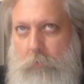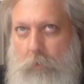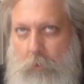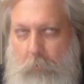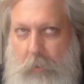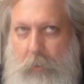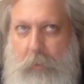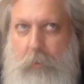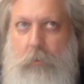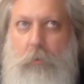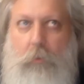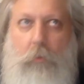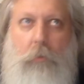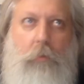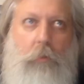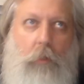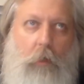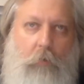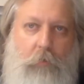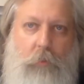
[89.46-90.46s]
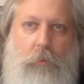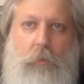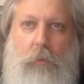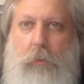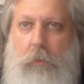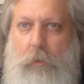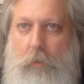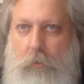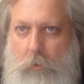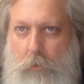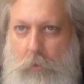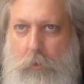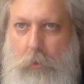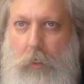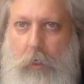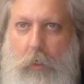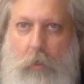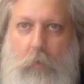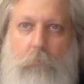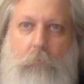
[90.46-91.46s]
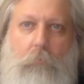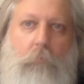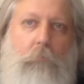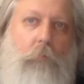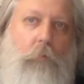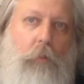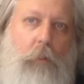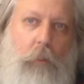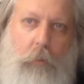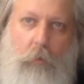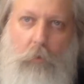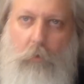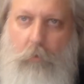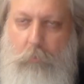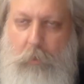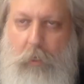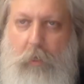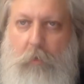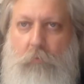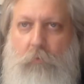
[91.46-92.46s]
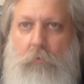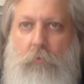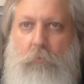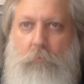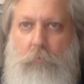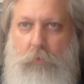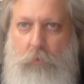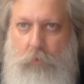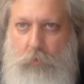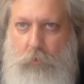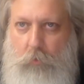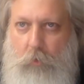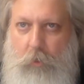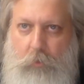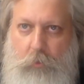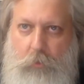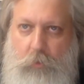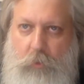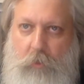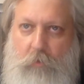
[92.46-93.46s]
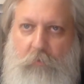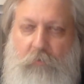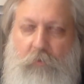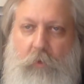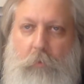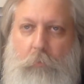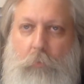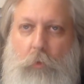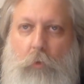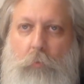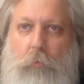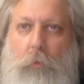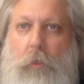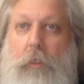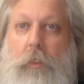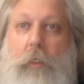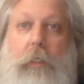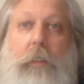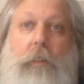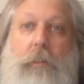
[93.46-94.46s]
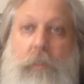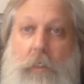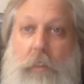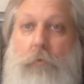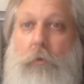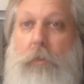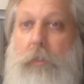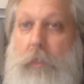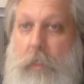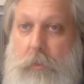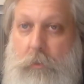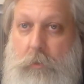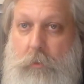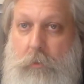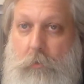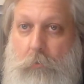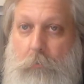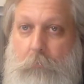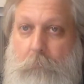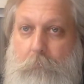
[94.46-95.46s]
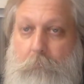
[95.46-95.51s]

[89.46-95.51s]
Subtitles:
I mean, obviously, you get up, you go to the bathroom, and you scratch yourself inappropriately because that's what guys do.